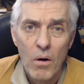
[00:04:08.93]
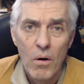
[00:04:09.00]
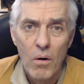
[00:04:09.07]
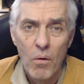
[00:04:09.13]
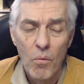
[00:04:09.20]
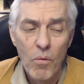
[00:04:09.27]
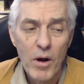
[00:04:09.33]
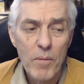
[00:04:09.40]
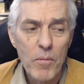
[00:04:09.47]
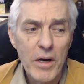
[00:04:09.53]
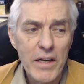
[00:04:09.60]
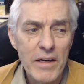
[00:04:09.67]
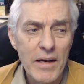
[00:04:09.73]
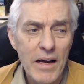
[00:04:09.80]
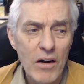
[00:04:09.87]
One
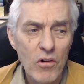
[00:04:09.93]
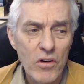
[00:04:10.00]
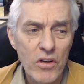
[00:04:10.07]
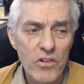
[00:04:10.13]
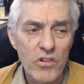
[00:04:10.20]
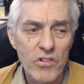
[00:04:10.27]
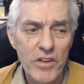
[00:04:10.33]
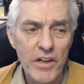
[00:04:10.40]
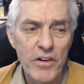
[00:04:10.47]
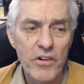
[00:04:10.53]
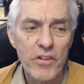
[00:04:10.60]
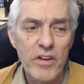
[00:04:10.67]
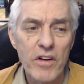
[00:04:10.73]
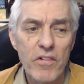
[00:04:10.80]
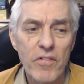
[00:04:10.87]
might now consider
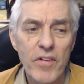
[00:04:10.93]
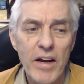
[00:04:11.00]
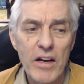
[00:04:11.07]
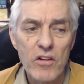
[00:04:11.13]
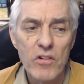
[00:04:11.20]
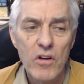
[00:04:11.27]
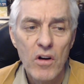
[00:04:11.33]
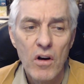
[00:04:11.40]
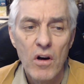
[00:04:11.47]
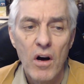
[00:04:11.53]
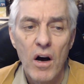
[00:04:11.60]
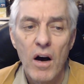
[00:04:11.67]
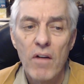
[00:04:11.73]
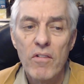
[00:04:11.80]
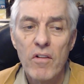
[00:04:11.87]
the effect
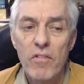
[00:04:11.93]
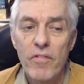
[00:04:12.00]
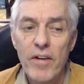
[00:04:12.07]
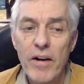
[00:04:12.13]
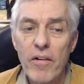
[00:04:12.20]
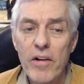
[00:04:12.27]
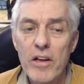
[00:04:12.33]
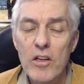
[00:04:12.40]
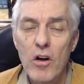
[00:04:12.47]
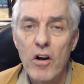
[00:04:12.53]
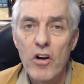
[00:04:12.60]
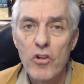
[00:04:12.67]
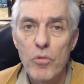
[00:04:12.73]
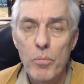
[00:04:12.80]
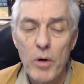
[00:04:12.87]
of a very
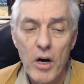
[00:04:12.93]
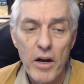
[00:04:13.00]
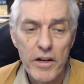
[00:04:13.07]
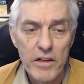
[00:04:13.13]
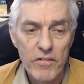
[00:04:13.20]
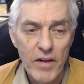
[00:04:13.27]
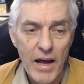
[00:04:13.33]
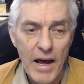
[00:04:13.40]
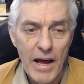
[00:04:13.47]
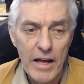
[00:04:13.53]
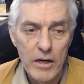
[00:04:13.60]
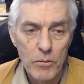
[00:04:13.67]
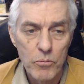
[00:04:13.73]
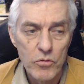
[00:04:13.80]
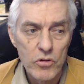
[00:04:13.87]
large body of
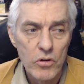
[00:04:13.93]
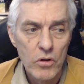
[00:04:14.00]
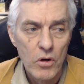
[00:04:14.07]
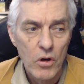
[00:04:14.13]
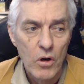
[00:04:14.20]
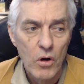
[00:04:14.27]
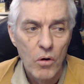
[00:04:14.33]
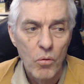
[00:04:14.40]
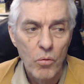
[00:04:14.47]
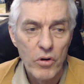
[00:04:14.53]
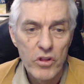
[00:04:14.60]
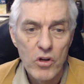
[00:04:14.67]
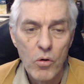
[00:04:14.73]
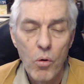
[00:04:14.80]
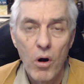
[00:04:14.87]
atoms
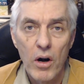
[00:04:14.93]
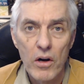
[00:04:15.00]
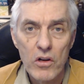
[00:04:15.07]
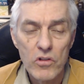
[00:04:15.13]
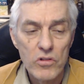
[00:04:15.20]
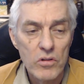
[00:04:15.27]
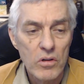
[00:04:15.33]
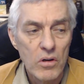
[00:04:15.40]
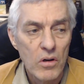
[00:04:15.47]
with quarks,